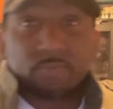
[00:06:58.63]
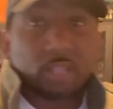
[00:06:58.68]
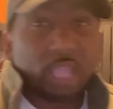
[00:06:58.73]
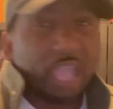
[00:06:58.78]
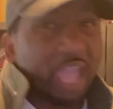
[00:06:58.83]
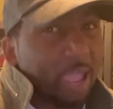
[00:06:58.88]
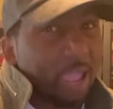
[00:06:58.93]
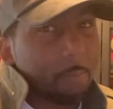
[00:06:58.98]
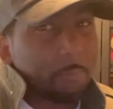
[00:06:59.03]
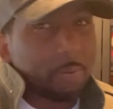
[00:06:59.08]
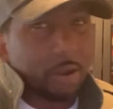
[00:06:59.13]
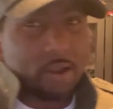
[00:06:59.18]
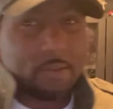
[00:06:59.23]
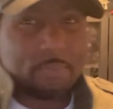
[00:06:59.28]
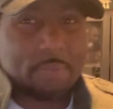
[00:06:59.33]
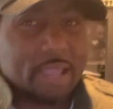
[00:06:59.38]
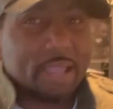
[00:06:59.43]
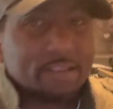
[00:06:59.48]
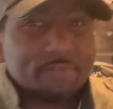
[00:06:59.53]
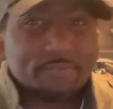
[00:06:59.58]
At
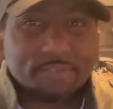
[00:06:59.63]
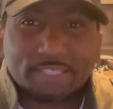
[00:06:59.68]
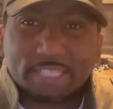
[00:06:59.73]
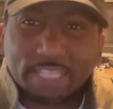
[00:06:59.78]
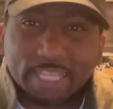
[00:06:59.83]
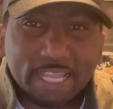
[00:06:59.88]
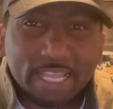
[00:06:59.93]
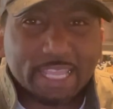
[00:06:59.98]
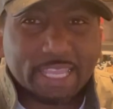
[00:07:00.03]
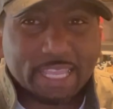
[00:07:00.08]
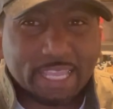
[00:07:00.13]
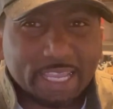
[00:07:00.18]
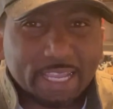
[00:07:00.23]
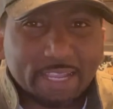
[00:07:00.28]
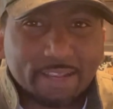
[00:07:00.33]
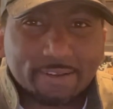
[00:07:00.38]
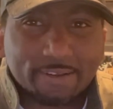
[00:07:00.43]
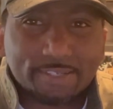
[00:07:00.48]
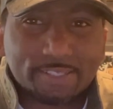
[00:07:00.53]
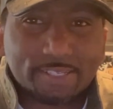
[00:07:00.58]
Burbank for ten
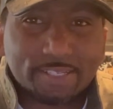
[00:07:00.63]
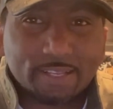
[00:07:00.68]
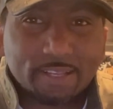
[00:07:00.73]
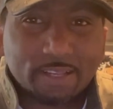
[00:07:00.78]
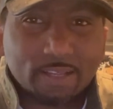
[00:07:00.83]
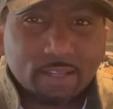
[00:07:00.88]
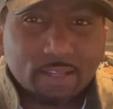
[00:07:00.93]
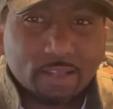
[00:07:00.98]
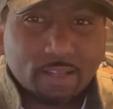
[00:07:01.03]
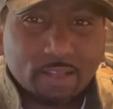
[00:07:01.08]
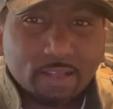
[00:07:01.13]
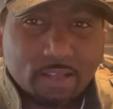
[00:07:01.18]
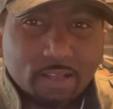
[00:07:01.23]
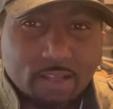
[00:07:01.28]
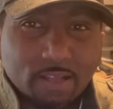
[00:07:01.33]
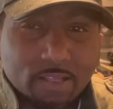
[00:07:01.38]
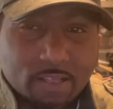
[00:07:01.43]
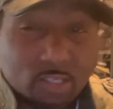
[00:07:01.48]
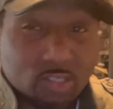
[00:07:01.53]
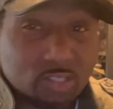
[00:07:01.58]
years?
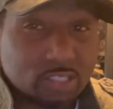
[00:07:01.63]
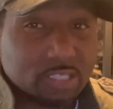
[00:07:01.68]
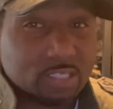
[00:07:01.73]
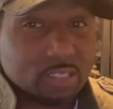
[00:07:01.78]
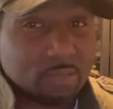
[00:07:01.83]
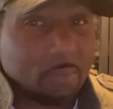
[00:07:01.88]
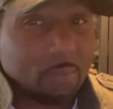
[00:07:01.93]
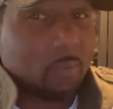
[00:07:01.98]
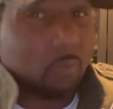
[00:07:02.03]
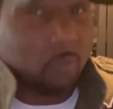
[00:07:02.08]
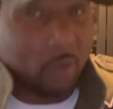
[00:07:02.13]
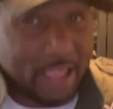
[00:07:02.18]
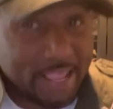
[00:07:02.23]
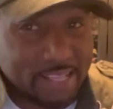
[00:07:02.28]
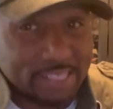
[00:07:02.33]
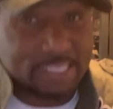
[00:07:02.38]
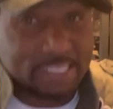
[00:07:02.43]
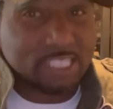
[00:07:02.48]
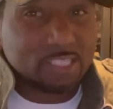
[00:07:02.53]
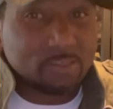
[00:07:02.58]
You racist